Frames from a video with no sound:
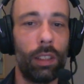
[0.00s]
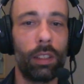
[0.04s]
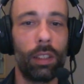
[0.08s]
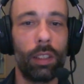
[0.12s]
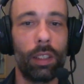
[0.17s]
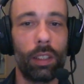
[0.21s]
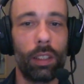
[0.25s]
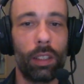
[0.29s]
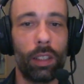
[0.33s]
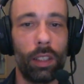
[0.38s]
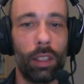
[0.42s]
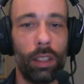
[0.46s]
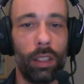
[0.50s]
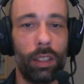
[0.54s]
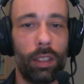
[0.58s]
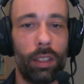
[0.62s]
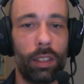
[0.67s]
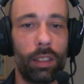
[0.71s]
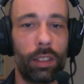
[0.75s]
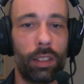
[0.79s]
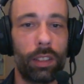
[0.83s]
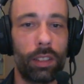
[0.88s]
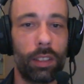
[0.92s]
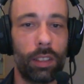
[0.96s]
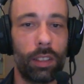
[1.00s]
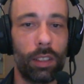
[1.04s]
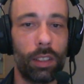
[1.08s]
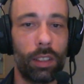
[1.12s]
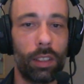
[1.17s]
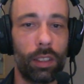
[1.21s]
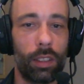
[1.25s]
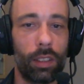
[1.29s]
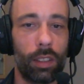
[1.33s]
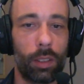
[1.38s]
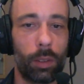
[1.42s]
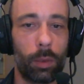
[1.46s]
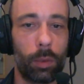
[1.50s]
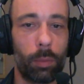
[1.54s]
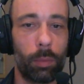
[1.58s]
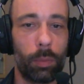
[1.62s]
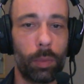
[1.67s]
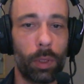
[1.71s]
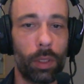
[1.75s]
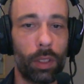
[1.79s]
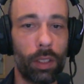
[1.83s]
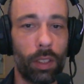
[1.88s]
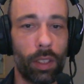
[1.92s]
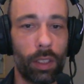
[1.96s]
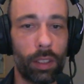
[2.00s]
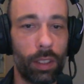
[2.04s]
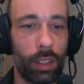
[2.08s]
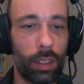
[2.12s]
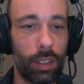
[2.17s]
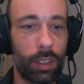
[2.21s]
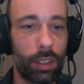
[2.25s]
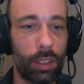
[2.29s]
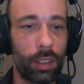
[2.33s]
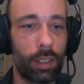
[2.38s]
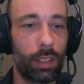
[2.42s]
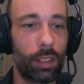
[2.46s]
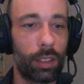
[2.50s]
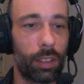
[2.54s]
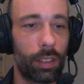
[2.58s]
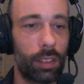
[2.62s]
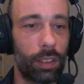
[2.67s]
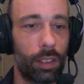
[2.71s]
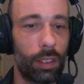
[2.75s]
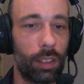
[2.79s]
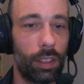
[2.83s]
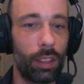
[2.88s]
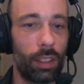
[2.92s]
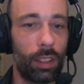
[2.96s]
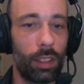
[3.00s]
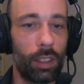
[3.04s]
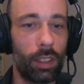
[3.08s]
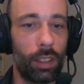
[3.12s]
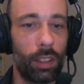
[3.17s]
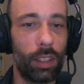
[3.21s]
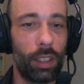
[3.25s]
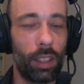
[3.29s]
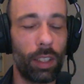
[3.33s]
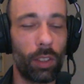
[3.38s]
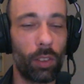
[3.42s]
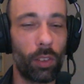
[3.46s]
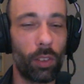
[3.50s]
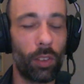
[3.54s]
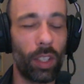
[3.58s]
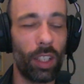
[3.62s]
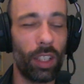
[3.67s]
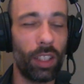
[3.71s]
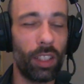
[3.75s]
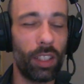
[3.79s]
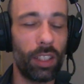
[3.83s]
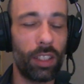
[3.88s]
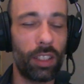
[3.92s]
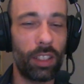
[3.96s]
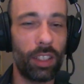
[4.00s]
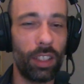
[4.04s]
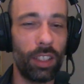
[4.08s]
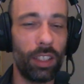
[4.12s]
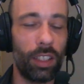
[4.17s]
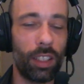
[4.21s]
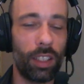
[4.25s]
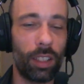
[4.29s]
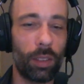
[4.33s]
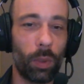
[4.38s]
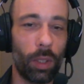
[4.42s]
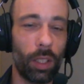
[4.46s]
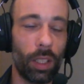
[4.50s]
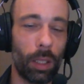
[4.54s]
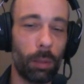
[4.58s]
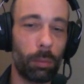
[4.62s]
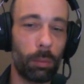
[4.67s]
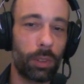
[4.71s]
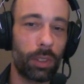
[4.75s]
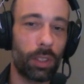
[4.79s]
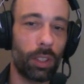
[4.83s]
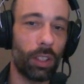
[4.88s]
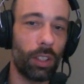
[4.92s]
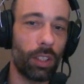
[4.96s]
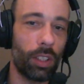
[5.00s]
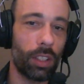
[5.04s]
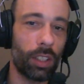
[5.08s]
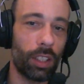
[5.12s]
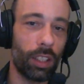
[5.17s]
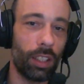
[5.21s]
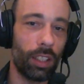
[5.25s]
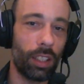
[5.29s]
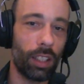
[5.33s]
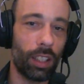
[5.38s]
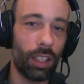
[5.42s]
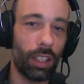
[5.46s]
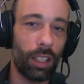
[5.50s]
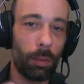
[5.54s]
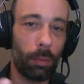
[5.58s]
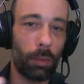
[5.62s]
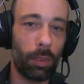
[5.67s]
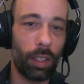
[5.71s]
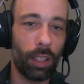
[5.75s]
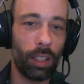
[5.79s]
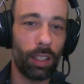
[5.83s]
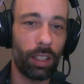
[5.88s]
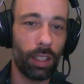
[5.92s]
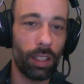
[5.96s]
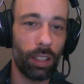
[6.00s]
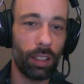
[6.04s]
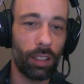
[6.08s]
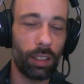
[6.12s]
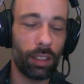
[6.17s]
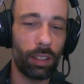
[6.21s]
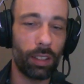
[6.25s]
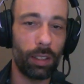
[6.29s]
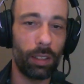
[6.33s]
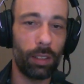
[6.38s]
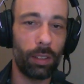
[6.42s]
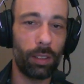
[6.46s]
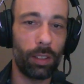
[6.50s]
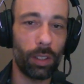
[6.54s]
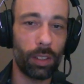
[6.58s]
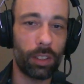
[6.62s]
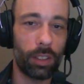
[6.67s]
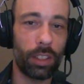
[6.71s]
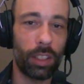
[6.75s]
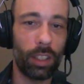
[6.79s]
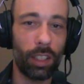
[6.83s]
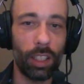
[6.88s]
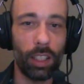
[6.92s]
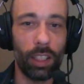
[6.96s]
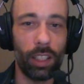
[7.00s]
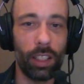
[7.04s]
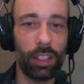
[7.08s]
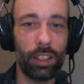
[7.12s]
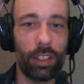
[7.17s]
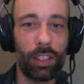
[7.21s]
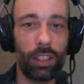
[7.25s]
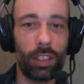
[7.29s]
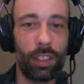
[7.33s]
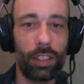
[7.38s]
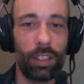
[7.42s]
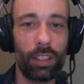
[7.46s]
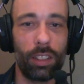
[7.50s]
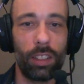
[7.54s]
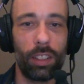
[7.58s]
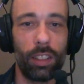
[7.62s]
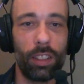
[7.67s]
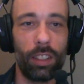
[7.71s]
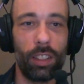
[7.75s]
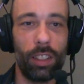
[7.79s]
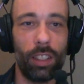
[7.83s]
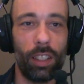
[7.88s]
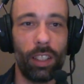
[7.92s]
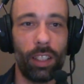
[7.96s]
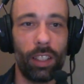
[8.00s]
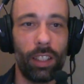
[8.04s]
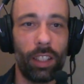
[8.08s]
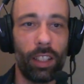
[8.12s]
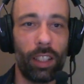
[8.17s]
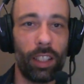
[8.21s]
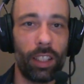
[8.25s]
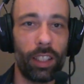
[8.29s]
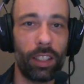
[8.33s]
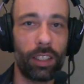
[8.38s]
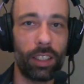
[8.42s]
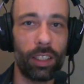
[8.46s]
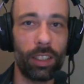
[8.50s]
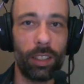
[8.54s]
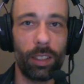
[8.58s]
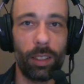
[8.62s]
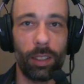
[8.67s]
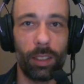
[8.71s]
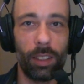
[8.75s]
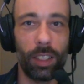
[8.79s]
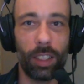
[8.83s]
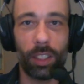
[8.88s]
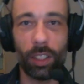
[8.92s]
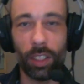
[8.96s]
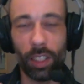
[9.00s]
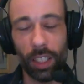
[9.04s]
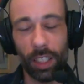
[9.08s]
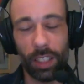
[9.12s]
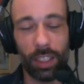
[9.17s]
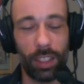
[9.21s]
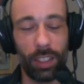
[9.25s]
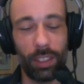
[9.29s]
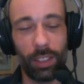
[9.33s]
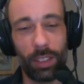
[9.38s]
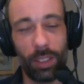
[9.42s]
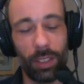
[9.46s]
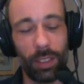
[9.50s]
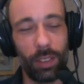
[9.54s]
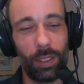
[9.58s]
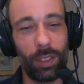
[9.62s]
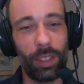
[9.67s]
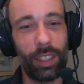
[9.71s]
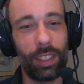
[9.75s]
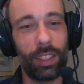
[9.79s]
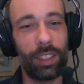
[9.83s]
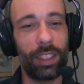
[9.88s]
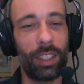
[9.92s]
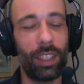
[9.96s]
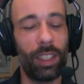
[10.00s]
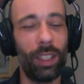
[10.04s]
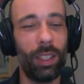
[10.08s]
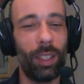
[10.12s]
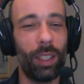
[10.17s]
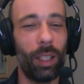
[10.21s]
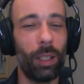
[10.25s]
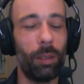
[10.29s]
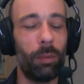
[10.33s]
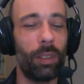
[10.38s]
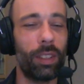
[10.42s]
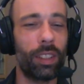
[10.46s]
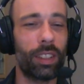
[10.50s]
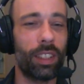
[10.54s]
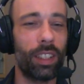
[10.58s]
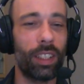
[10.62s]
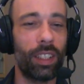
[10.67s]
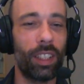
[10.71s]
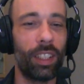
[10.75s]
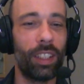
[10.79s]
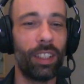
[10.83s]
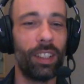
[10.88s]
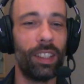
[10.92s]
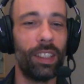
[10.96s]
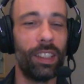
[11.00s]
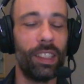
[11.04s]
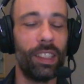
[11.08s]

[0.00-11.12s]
Internet age, just put it like this. And already see that when I'm talking and I'm thinking in Dutch and English, there is a disconnection through it. So I'm not gonna